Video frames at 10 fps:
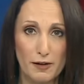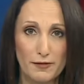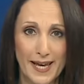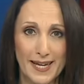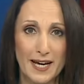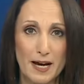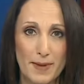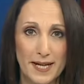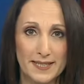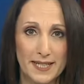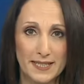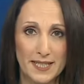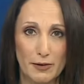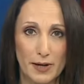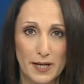of a Hamas
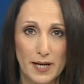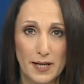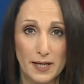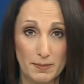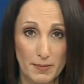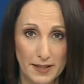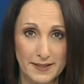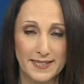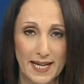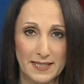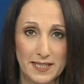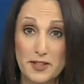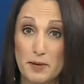terror command center.